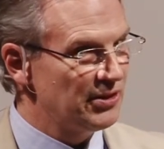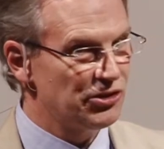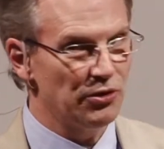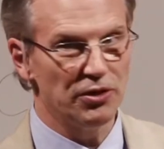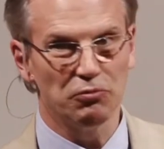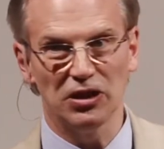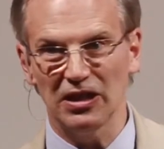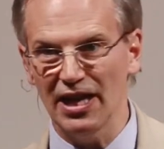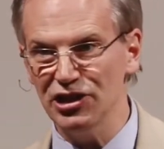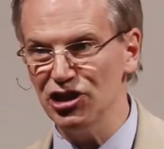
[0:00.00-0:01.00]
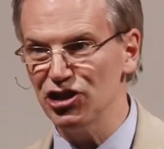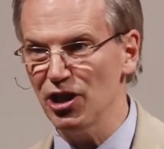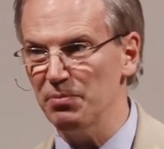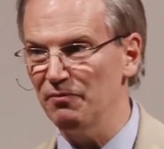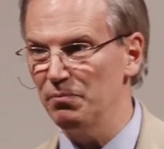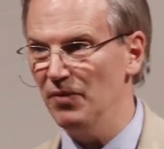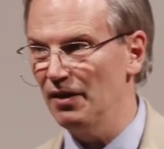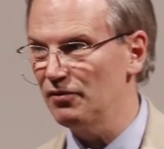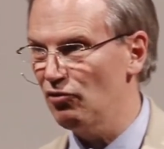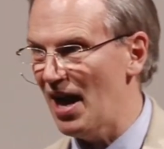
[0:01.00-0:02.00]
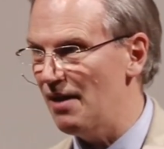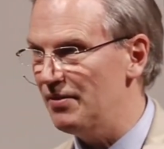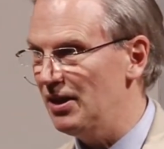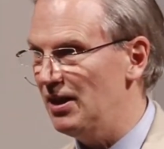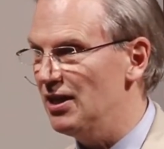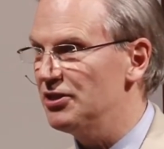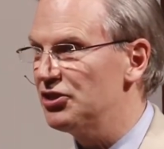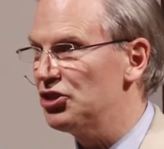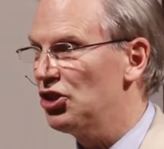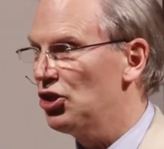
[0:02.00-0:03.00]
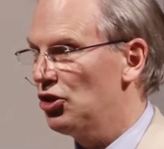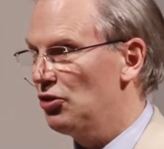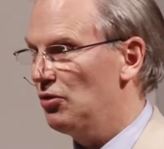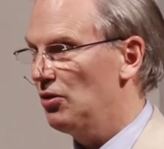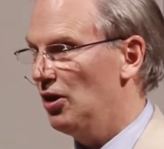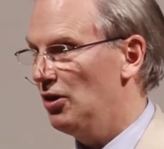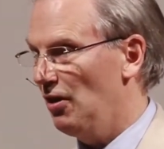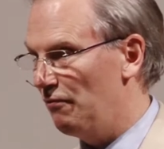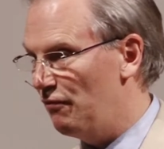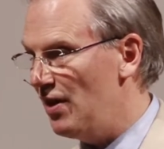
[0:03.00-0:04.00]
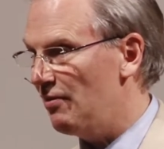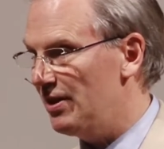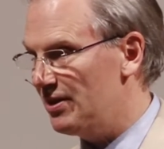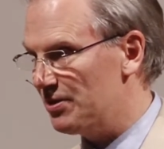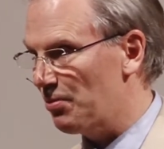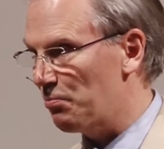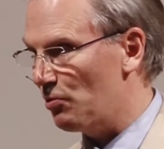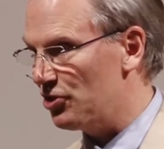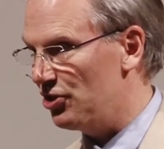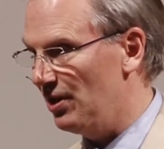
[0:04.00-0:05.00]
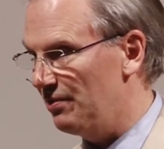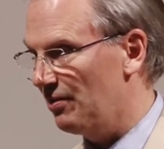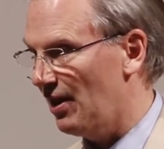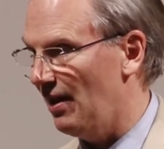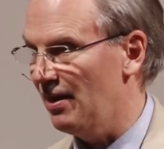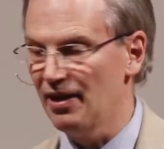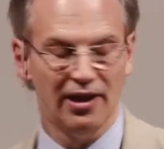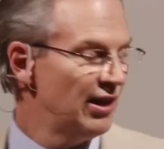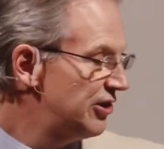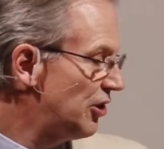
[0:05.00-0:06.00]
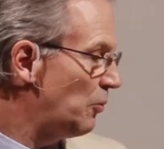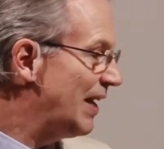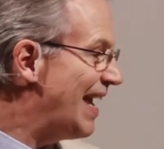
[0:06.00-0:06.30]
So the relationship of of gravity is a, a very disproportionate. Okay. So we